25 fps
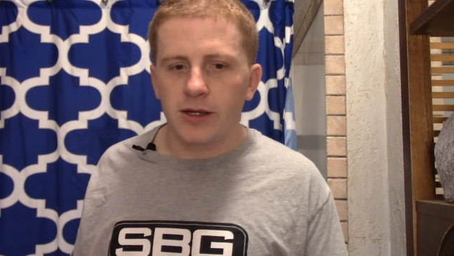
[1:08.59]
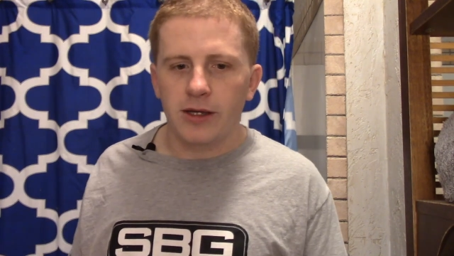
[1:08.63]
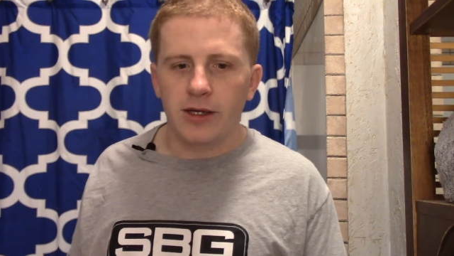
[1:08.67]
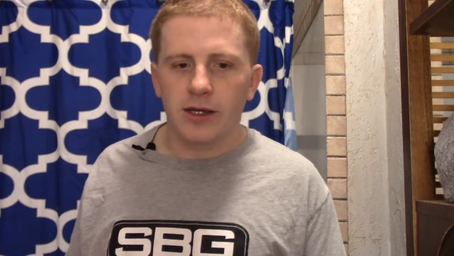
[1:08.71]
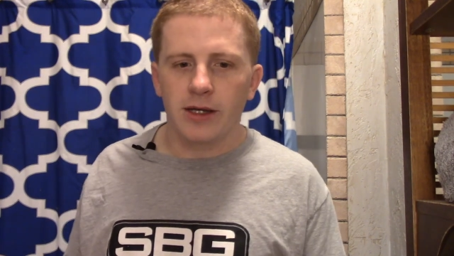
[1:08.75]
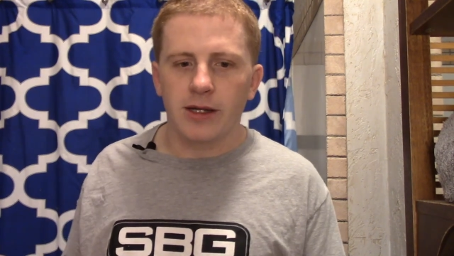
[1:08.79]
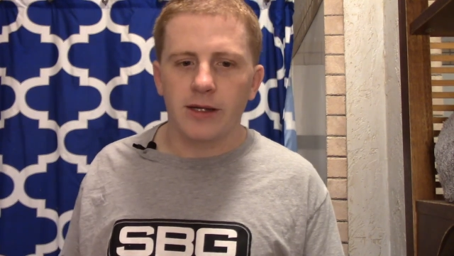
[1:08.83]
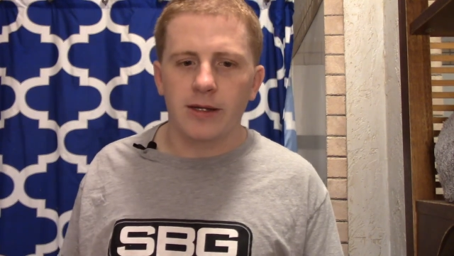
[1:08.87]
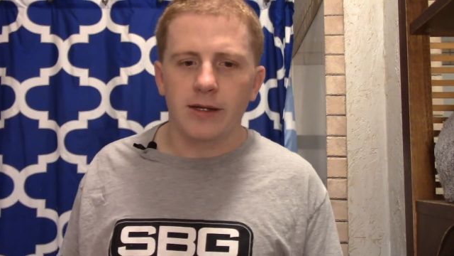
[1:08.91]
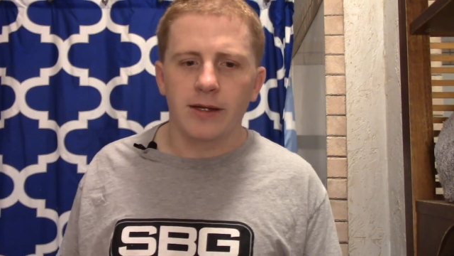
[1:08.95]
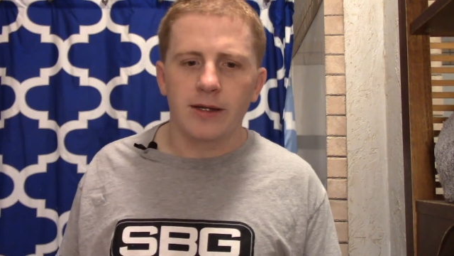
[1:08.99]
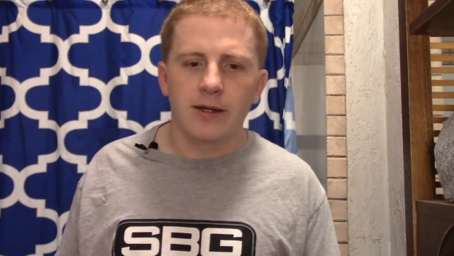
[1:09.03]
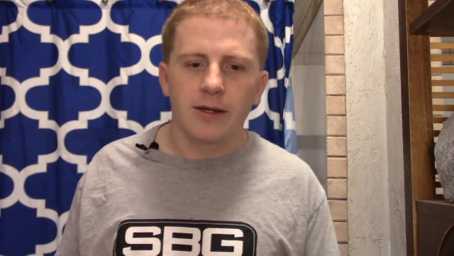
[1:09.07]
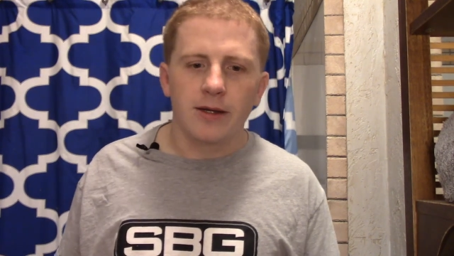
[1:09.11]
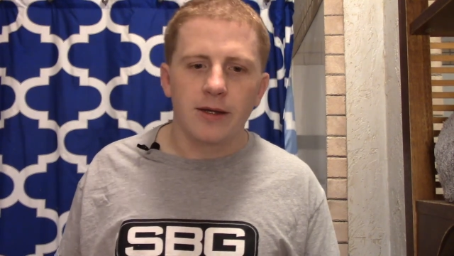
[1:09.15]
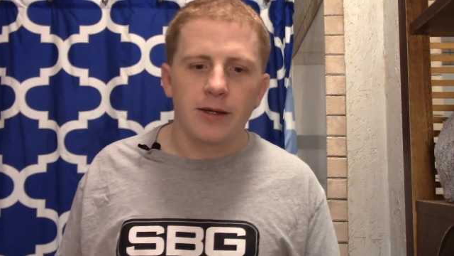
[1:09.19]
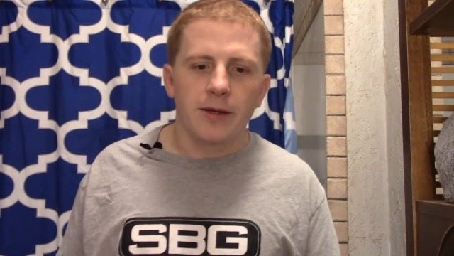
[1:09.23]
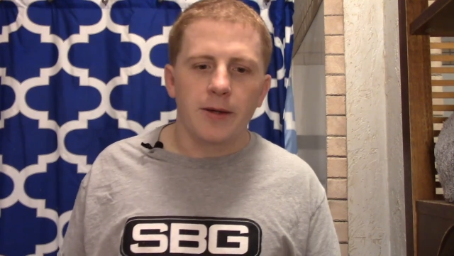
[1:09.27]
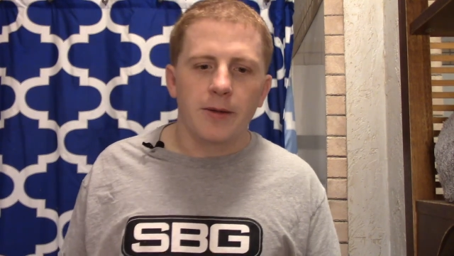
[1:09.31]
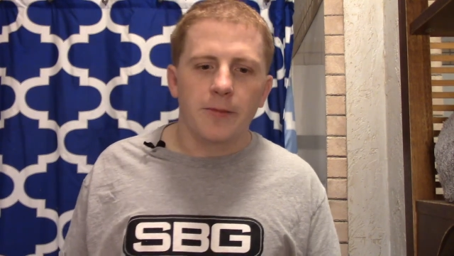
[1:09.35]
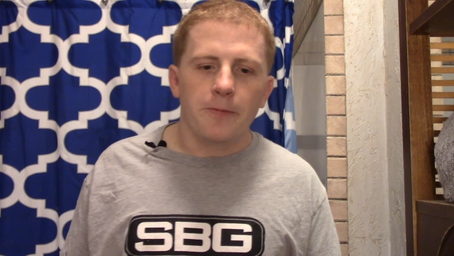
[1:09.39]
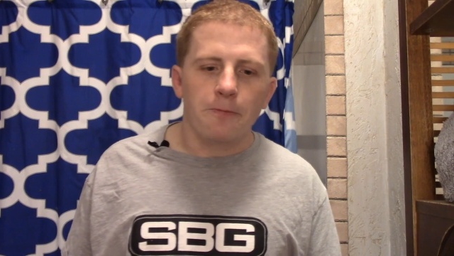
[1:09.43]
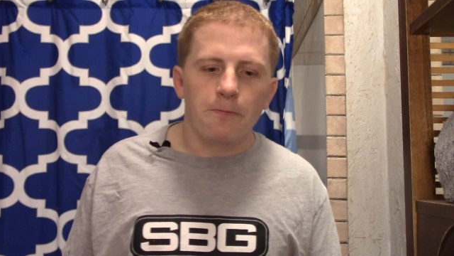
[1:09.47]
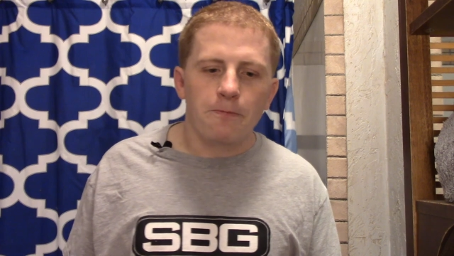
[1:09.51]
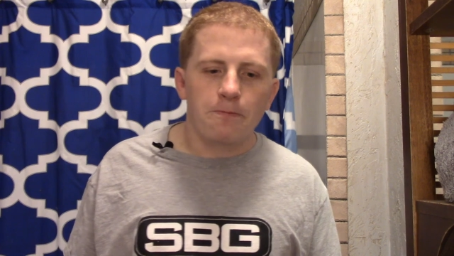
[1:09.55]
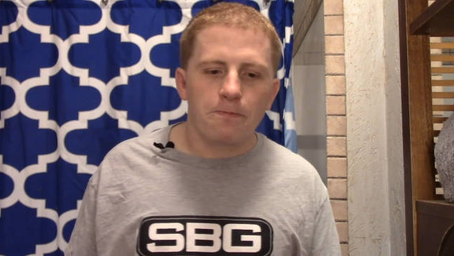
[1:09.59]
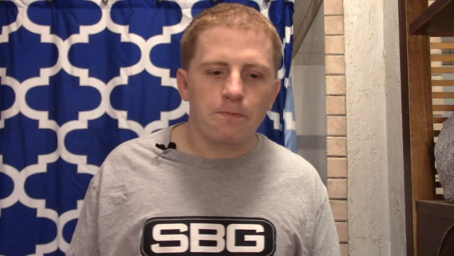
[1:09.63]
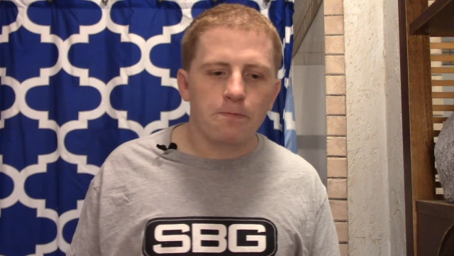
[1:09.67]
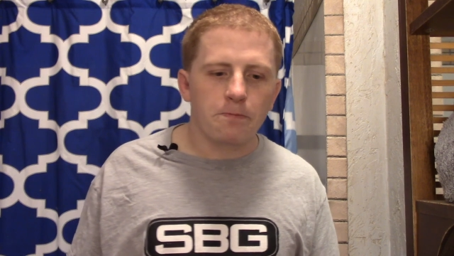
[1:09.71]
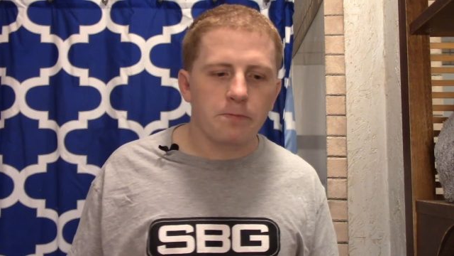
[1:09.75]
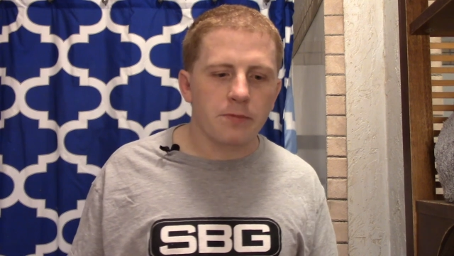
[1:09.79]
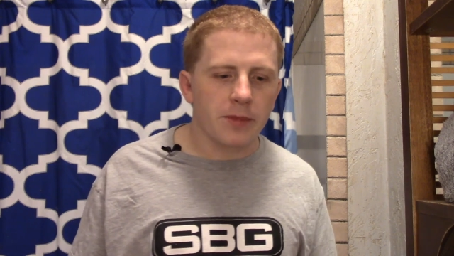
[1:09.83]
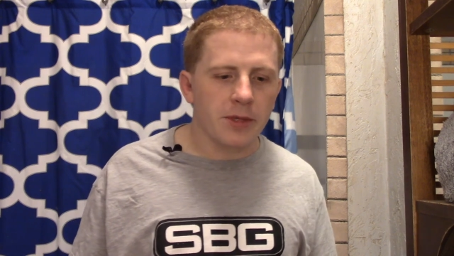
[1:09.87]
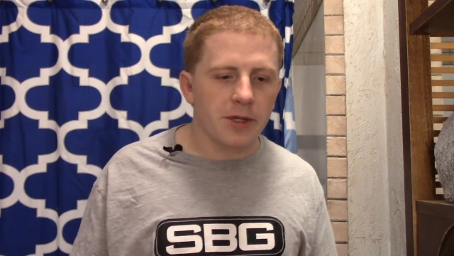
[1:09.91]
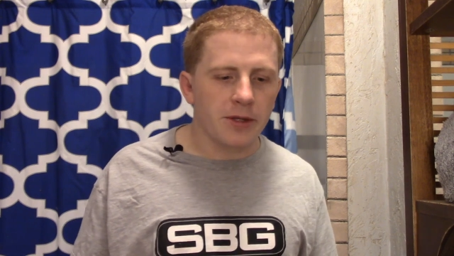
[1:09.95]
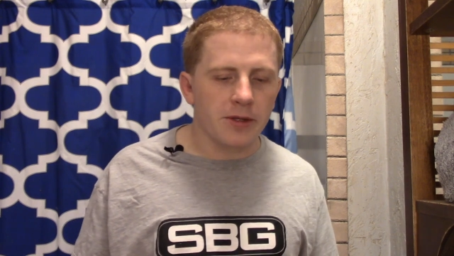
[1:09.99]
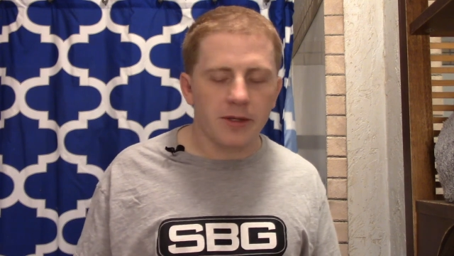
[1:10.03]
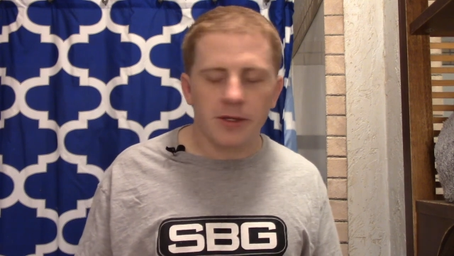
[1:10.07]
And
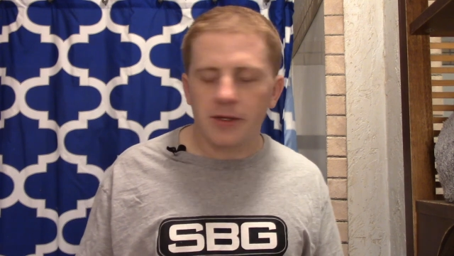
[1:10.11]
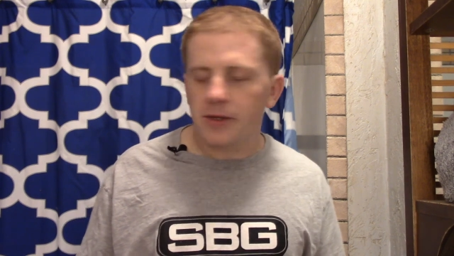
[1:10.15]
there,